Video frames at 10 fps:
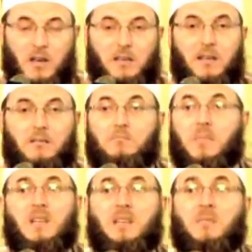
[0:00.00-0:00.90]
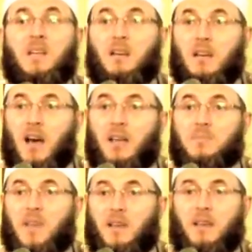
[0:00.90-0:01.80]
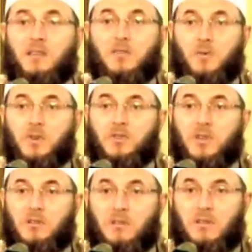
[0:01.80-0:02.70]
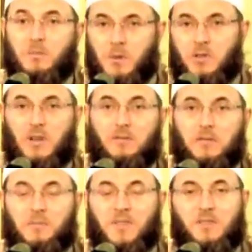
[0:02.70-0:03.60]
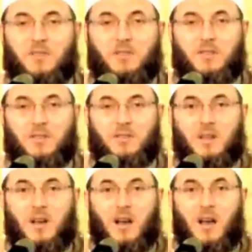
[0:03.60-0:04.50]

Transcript: is that many, many times I get this question, especially from the sisters.